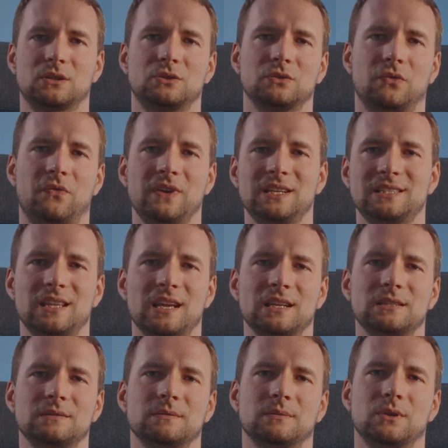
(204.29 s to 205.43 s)
To fix
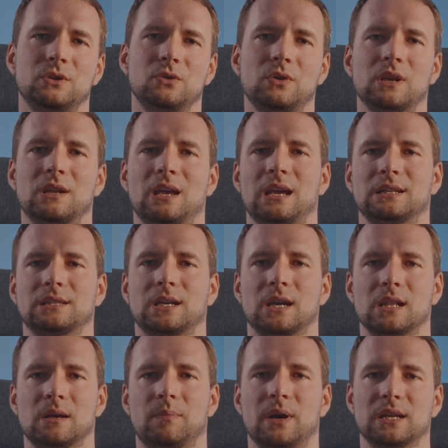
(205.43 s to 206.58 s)
that, you can add
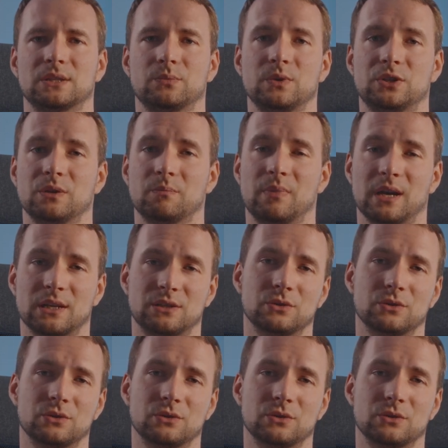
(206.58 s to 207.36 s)
color by switching back